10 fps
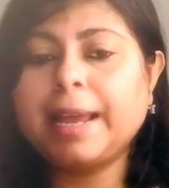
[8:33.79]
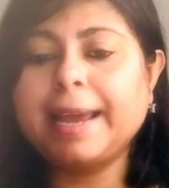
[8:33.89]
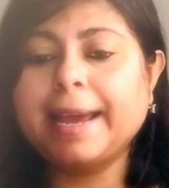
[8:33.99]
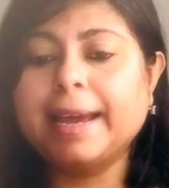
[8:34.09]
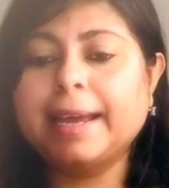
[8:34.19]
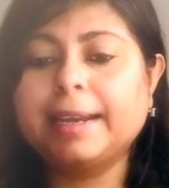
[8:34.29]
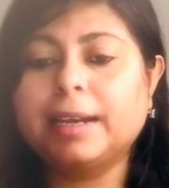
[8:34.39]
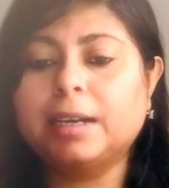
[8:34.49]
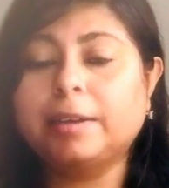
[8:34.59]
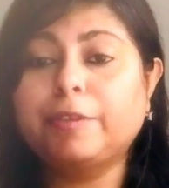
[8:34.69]
And
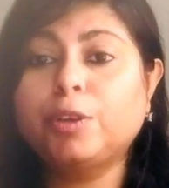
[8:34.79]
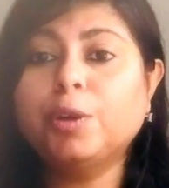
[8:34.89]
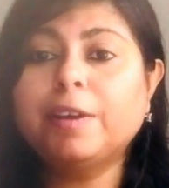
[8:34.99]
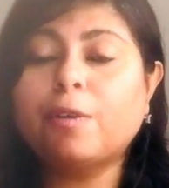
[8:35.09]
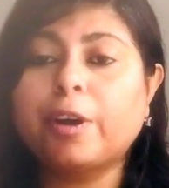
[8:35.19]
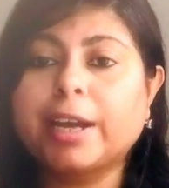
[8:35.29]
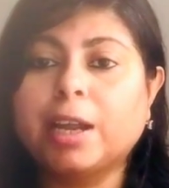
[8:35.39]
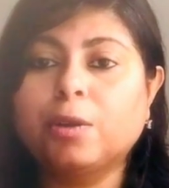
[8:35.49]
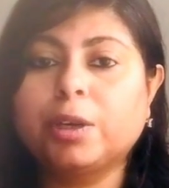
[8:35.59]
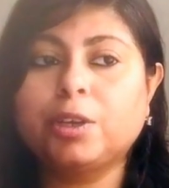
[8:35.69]
if you don't have
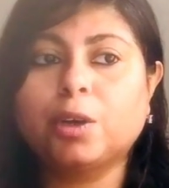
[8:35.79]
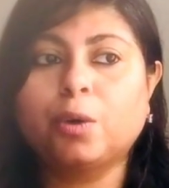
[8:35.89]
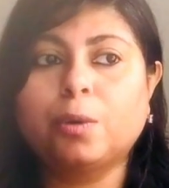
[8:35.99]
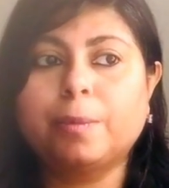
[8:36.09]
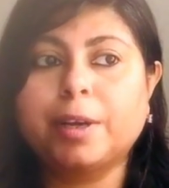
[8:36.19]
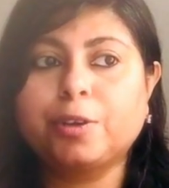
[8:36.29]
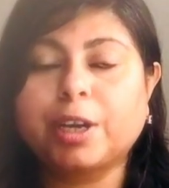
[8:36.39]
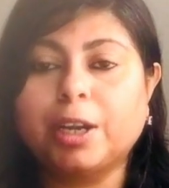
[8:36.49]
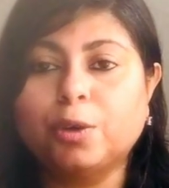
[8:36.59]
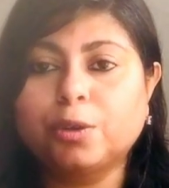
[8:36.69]
oregano in your home, but you
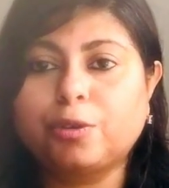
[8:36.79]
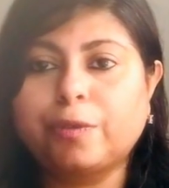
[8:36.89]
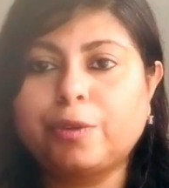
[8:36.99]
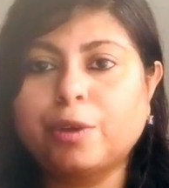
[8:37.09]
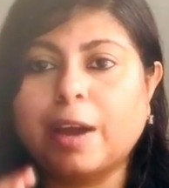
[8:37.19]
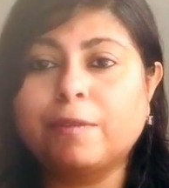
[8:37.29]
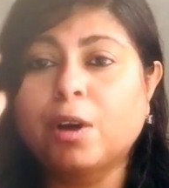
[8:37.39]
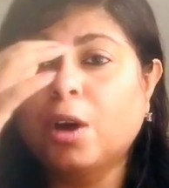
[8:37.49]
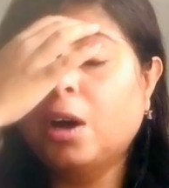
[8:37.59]
can look through, if you have